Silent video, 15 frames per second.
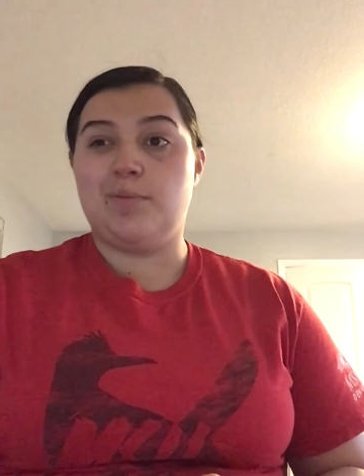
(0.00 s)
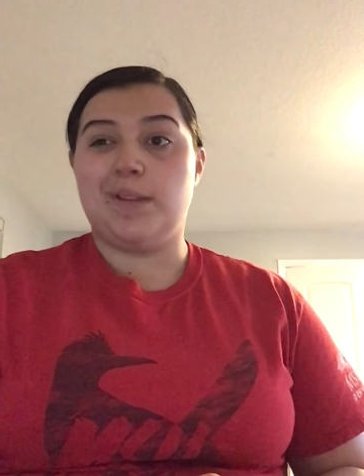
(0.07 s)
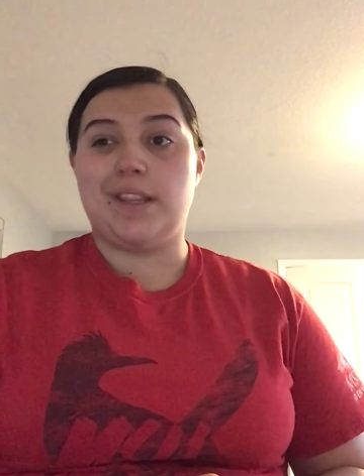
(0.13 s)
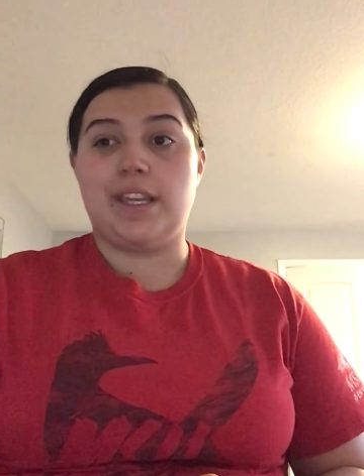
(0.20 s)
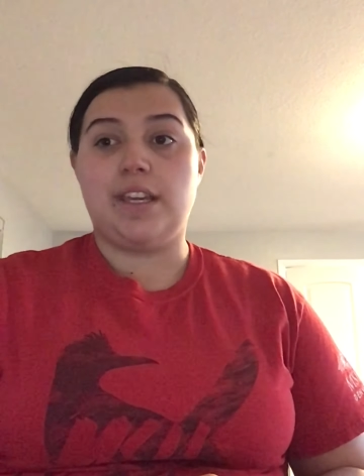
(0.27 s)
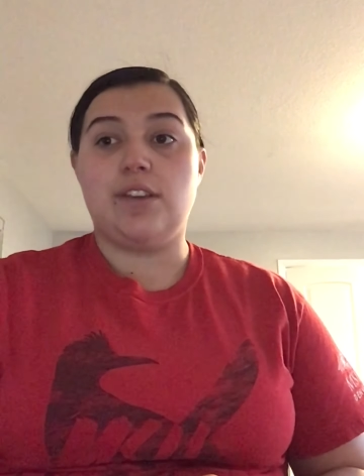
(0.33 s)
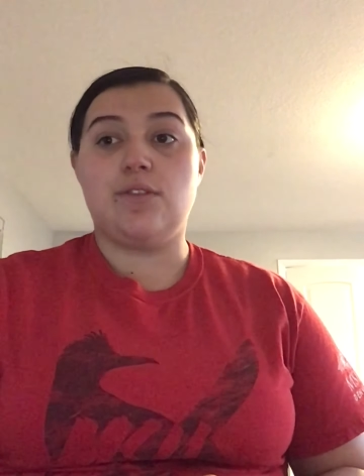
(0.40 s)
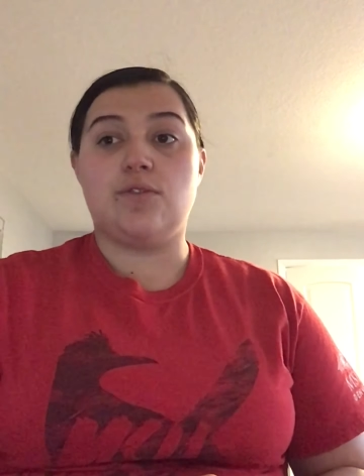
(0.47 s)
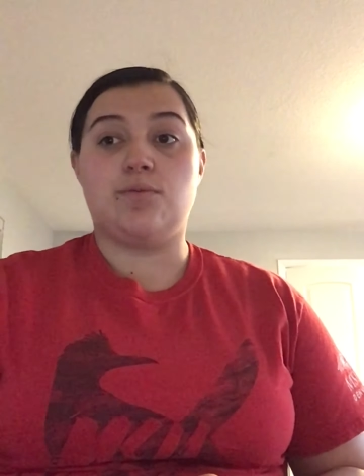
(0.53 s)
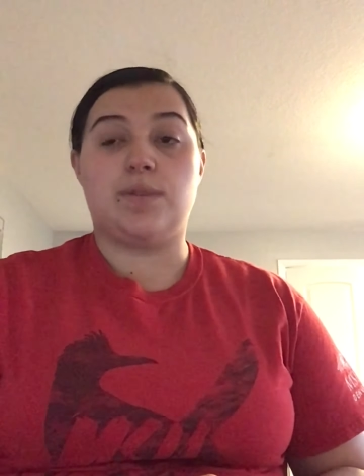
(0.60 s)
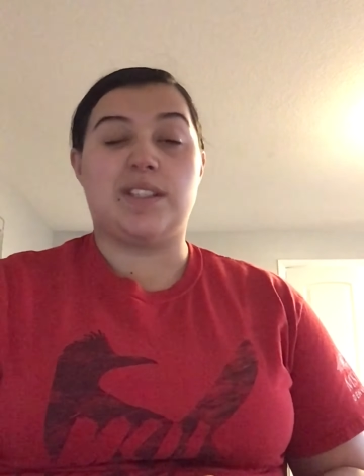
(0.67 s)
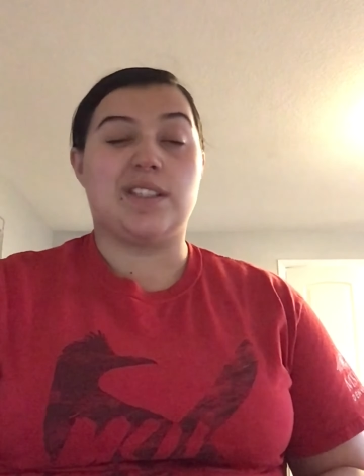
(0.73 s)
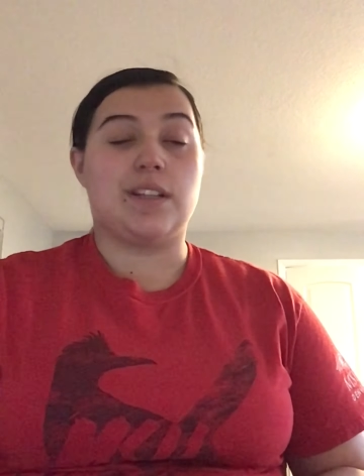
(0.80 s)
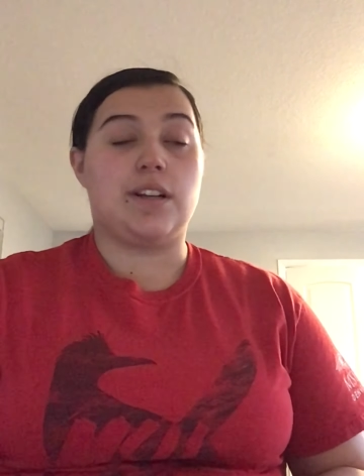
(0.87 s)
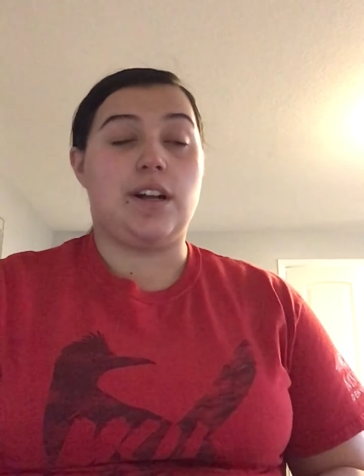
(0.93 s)
but they use
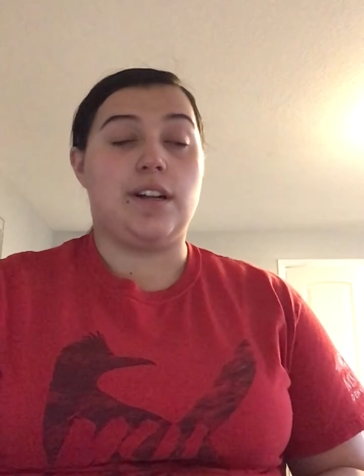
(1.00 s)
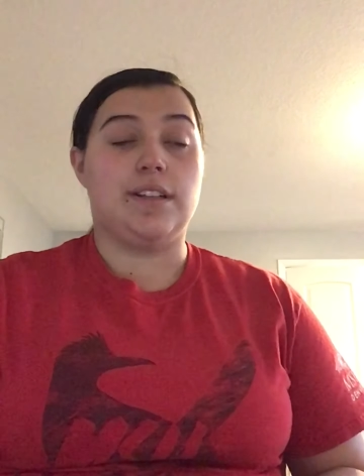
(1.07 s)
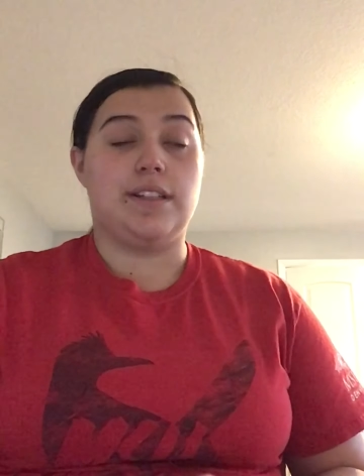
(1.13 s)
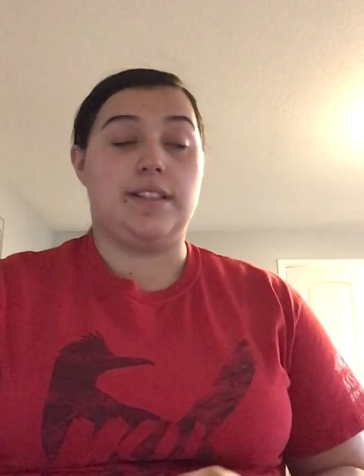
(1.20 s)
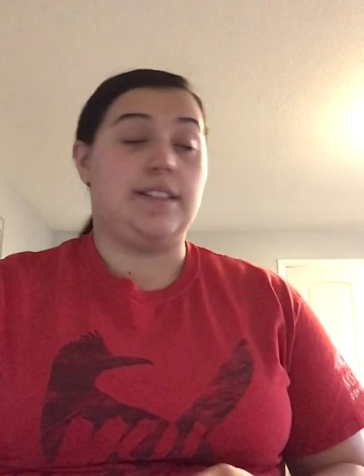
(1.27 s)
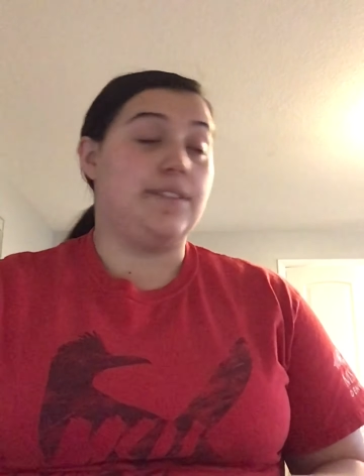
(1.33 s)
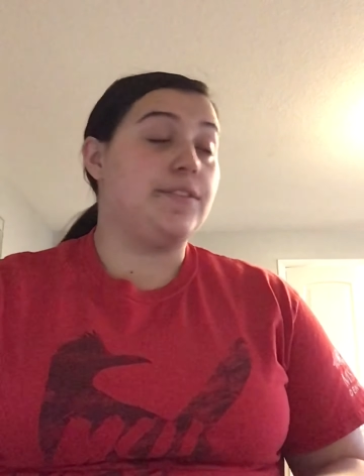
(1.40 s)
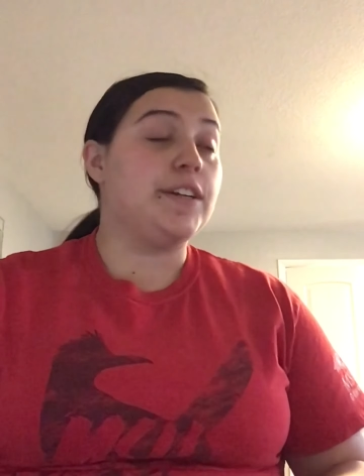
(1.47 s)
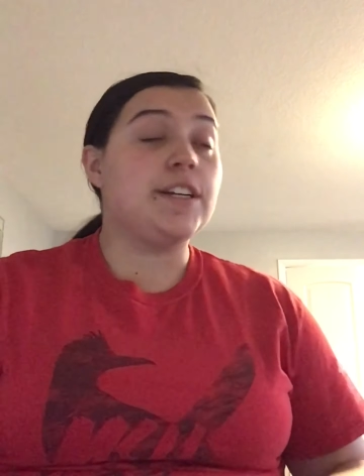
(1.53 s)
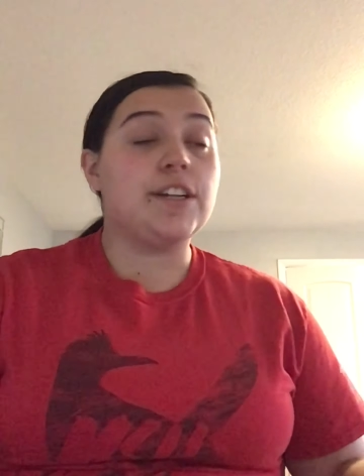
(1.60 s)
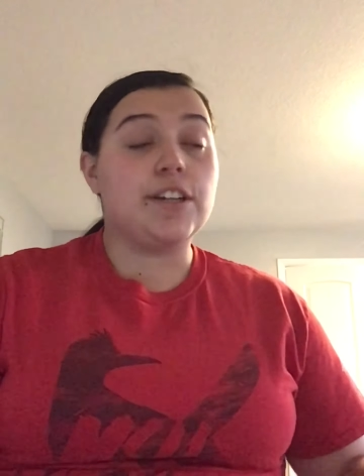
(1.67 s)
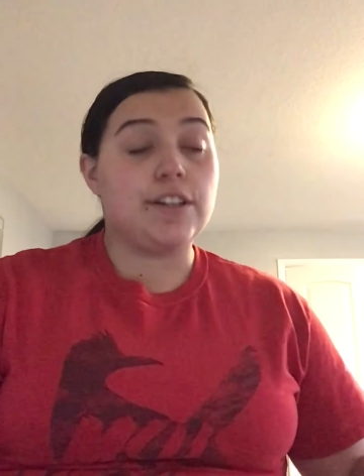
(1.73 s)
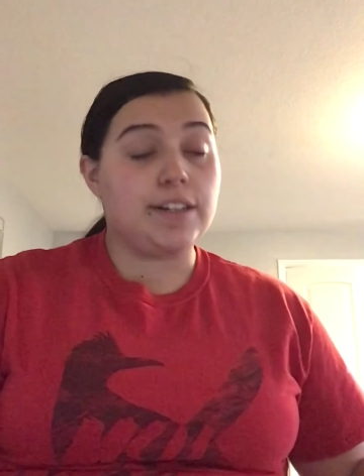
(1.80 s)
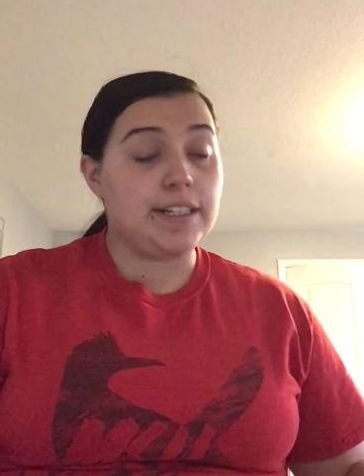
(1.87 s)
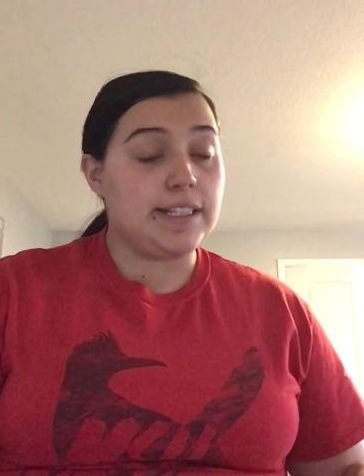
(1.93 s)
what's called a different
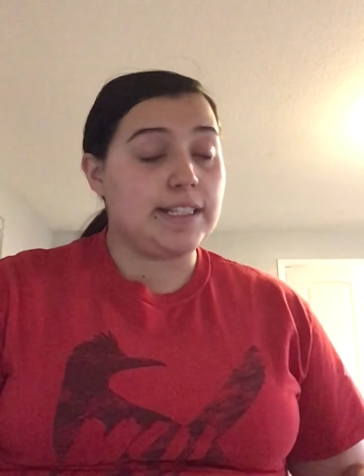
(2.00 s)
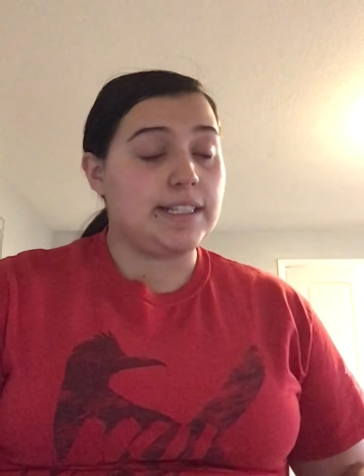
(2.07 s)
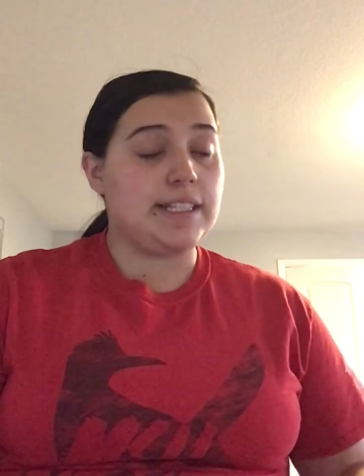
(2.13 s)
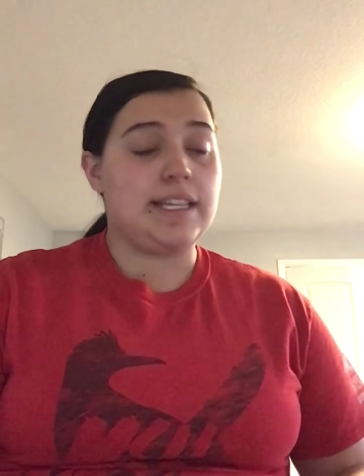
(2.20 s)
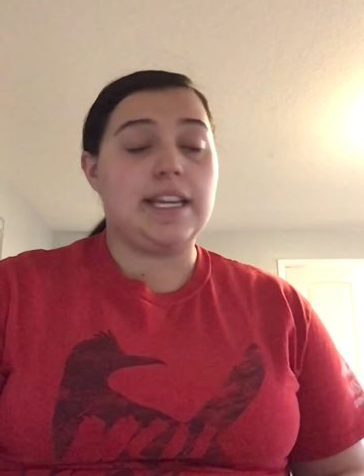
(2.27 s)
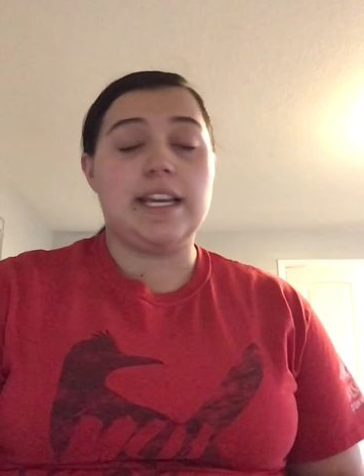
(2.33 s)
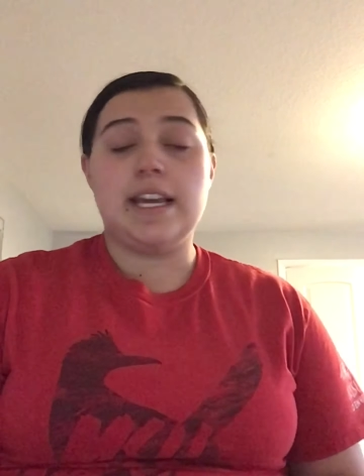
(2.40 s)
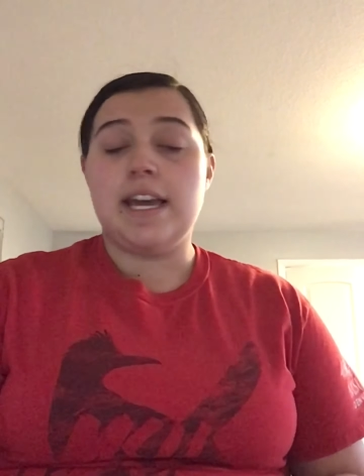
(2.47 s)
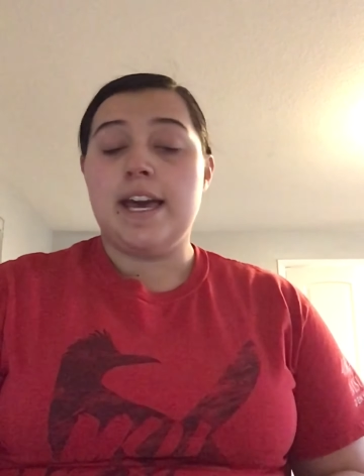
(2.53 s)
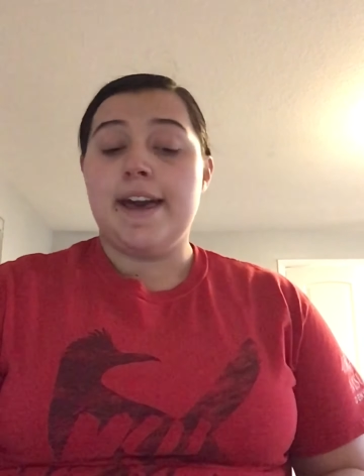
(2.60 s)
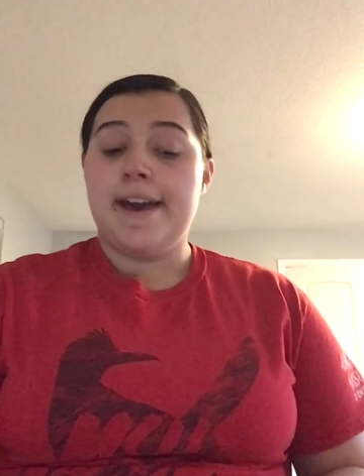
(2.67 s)
currency.